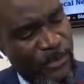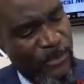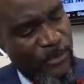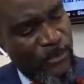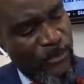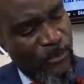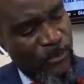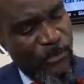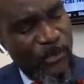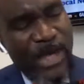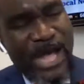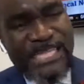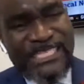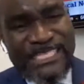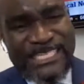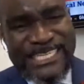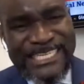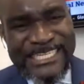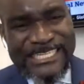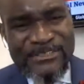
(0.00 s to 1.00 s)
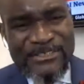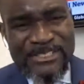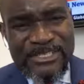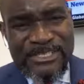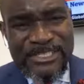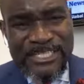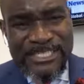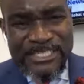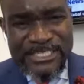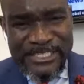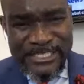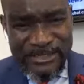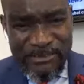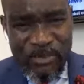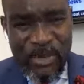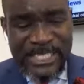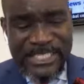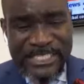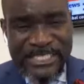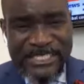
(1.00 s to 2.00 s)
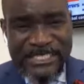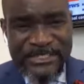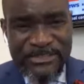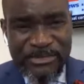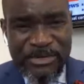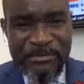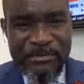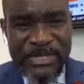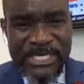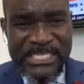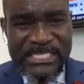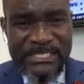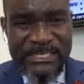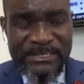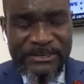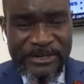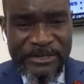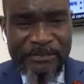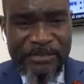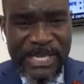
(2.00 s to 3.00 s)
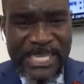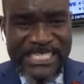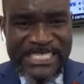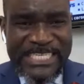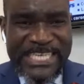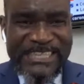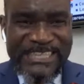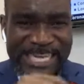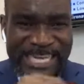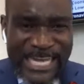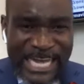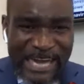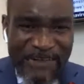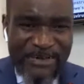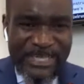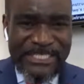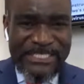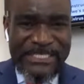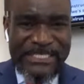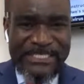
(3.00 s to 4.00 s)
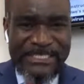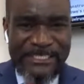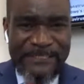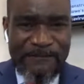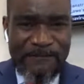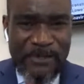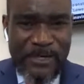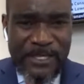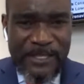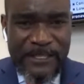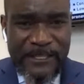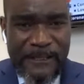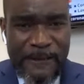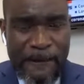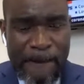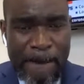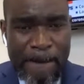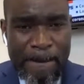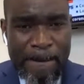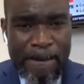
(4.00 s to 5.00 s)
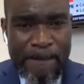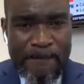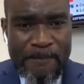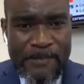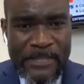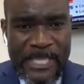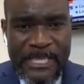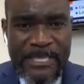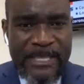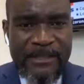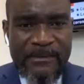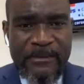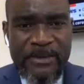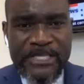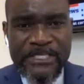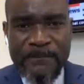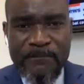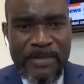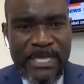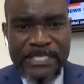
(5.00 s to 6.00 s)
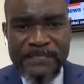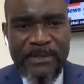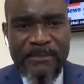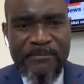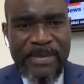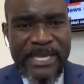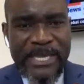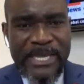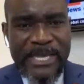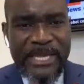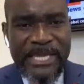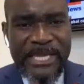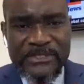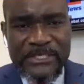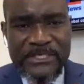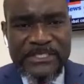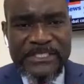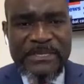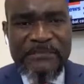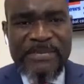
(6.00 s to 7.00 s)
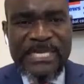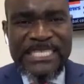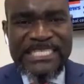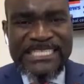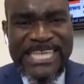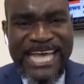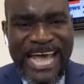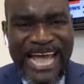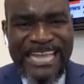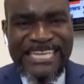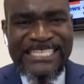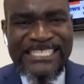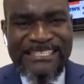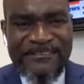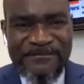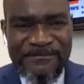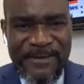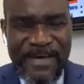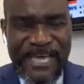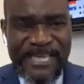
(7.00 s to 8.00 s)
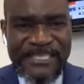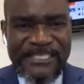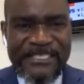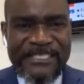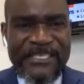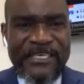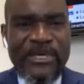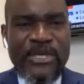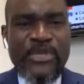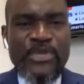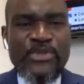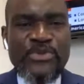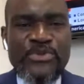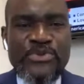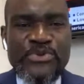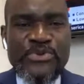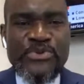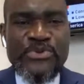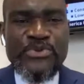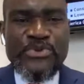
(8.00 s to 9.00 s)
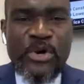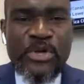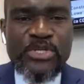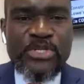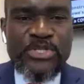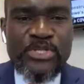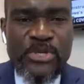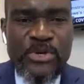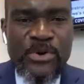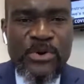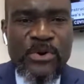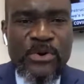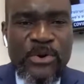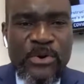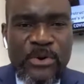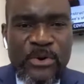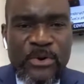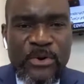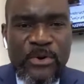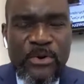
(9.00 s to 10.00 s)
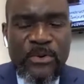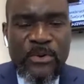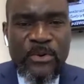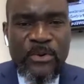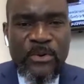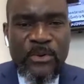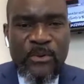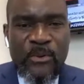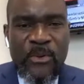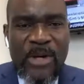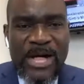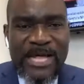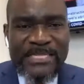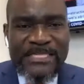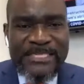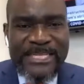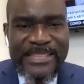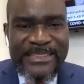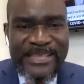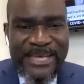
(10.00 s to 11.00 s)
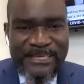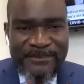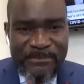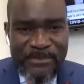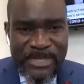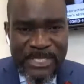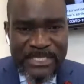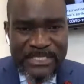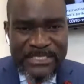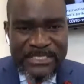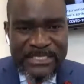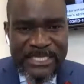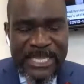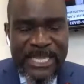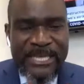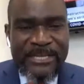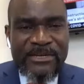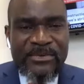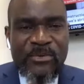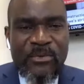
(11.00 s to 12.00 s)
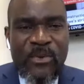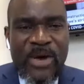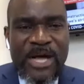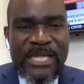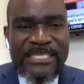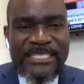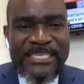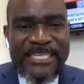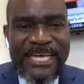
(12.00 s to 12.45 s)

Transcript: what it is replacing the current system with. In other words, mixed member electoral system is undefined. You don't know what that means and what